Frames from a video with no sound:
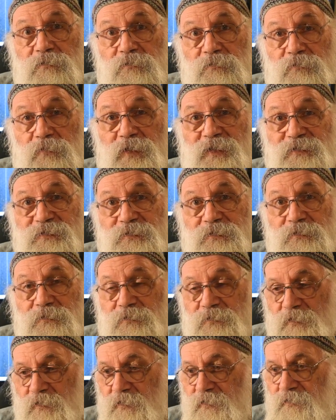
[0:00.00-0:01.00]
went.
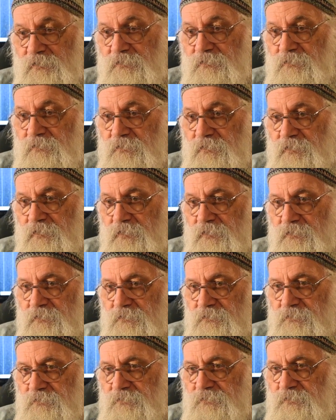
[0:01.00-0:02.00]
Yeah, all right.
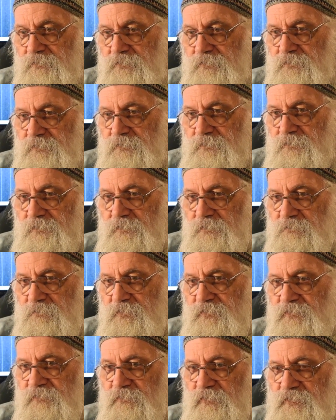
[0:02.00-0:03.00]

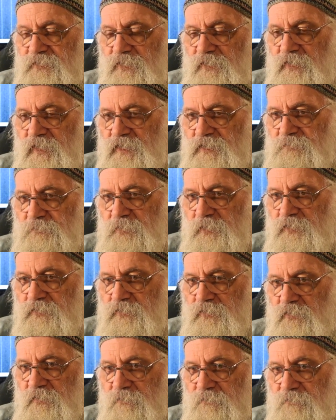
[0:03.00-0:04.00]
What's our next picture?